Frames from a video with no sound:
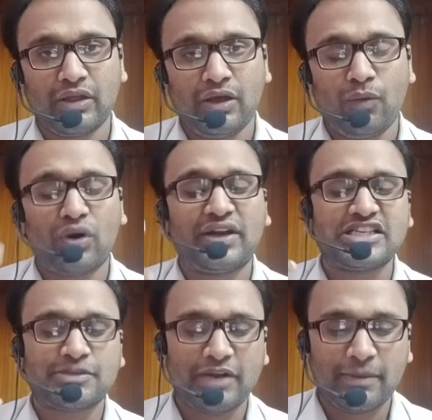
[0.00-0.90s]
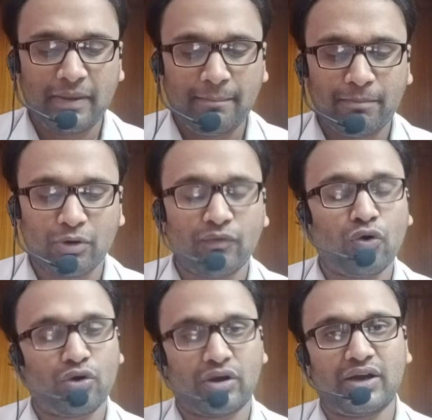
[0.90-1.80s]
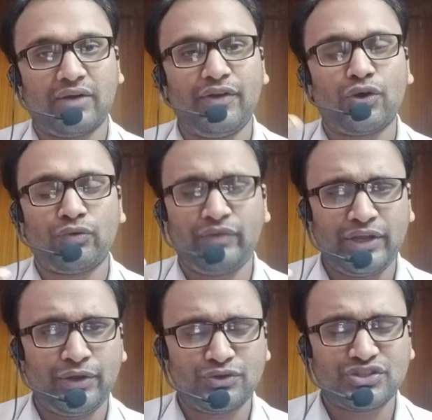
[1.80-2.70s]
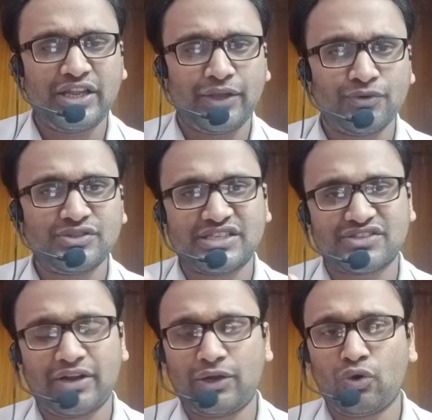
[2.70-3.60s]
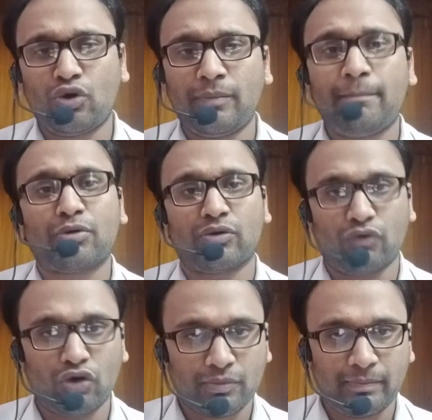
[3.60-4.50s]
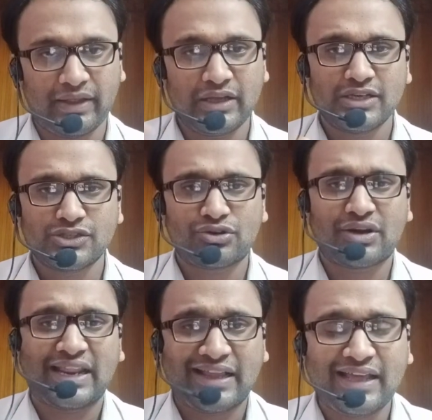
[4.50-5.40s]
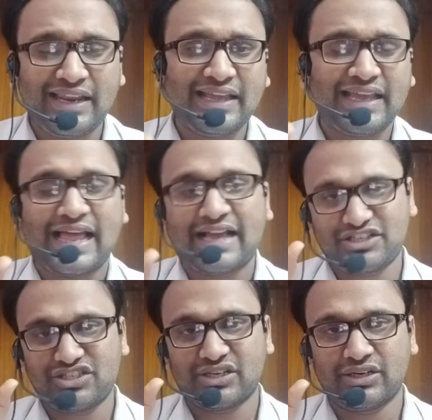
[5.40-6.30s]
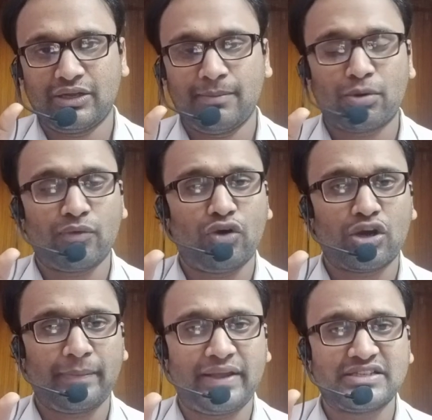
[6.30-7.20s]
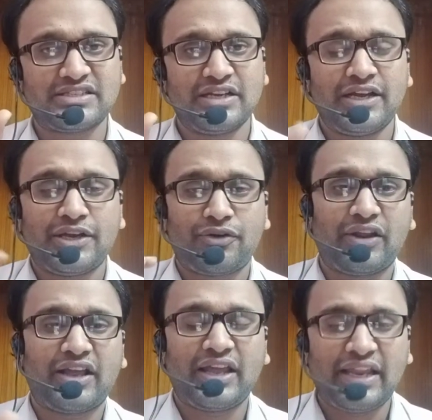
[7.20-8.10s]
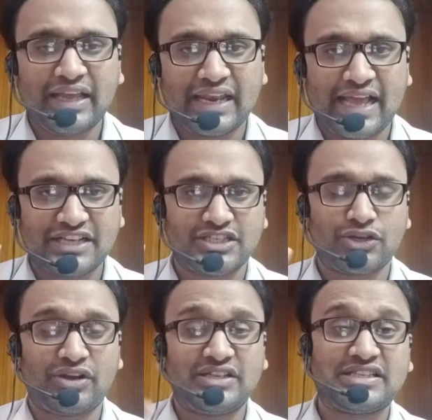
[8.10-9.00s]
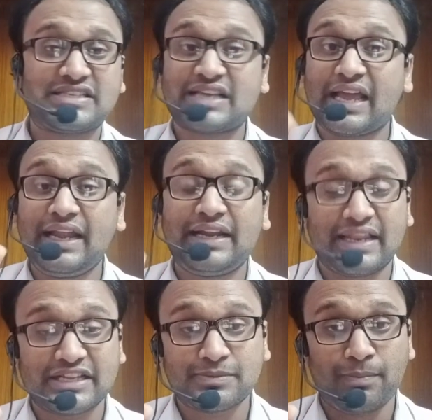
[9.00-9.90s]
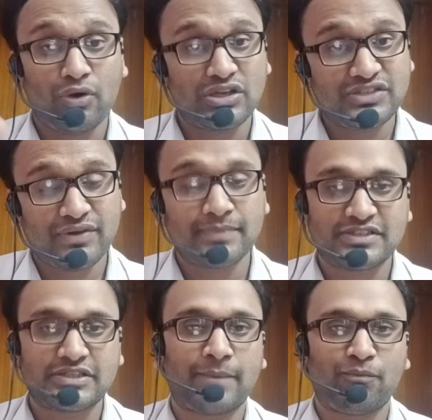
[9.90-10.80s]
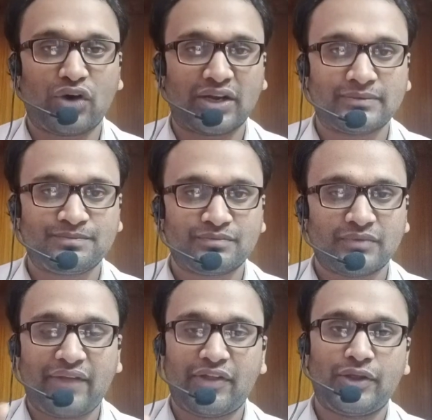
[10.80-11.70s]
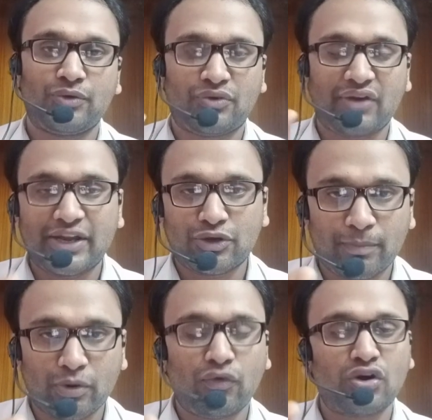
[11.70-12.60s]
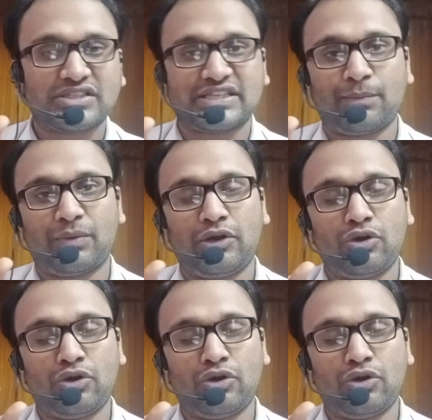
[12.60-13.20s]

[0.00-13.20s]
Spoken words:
What is meant by provoke? We usually use this, right? Don't provoke me. So triggering an action. Provoke means triggering an action or incite a response from someone. Either you try to provoke someone.